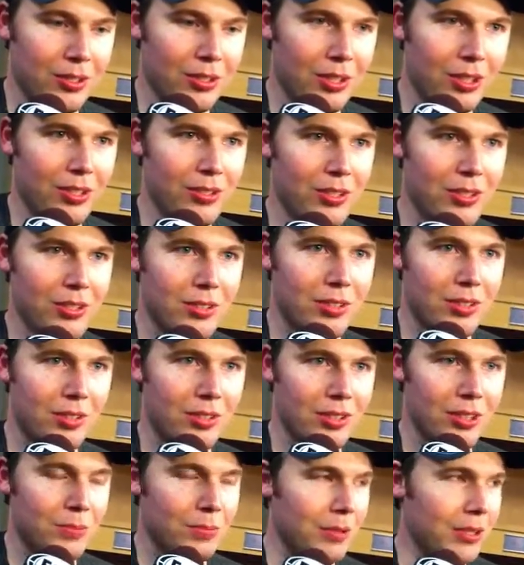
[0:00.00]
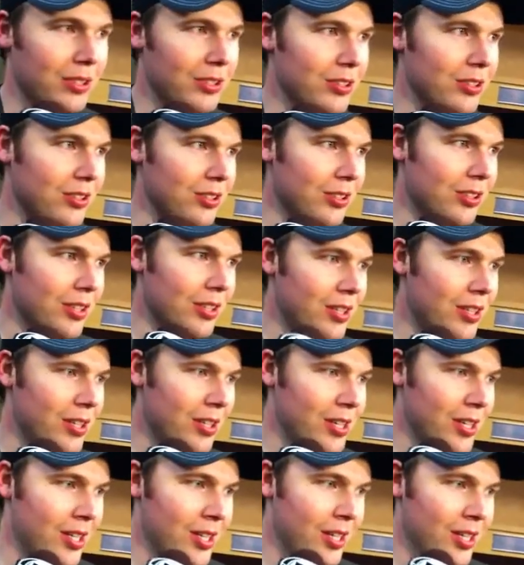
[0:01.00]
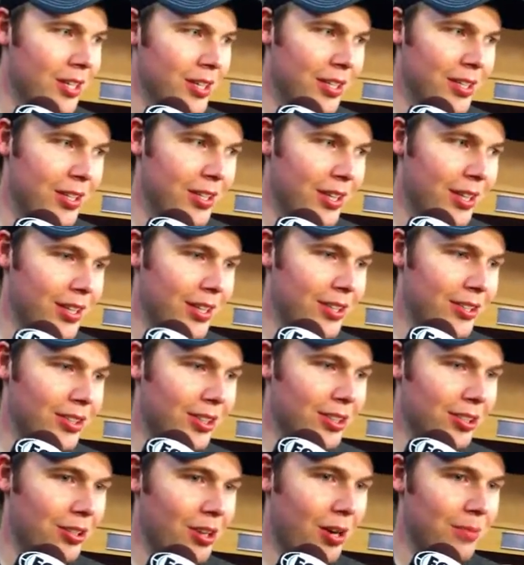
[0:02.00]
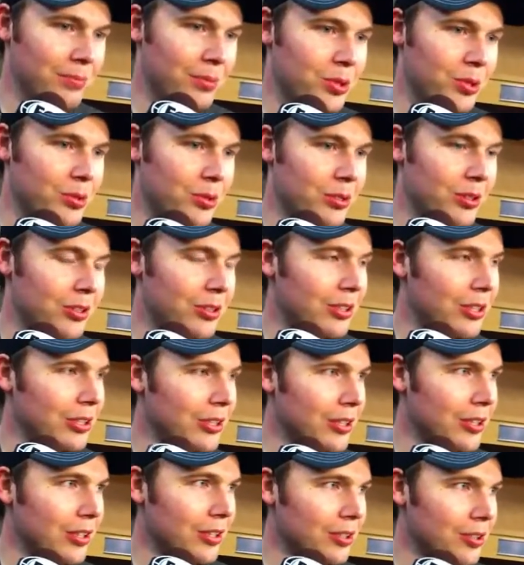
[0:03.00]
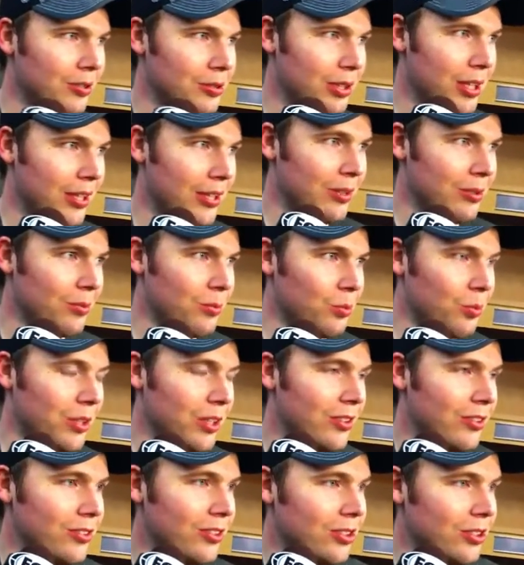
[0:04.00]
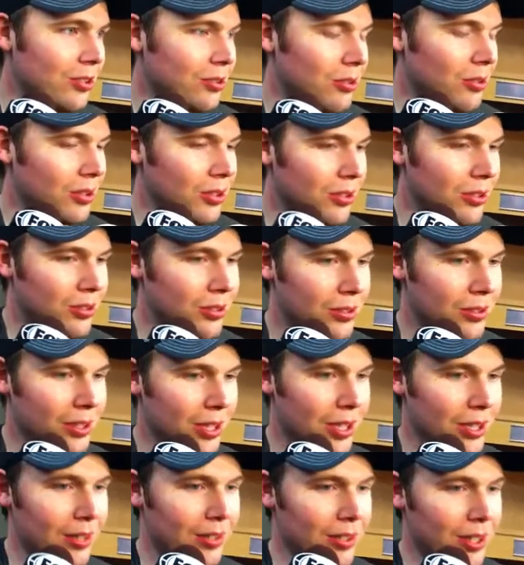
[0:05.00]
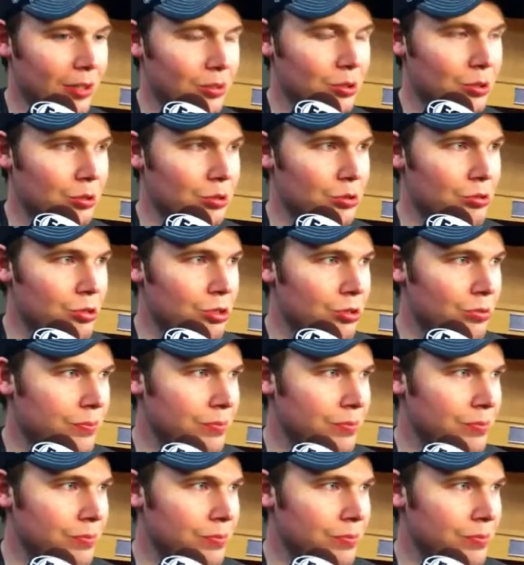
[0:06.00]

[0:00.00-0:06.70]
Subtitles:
But this place is not easy to come to and to get wins, so that was huge.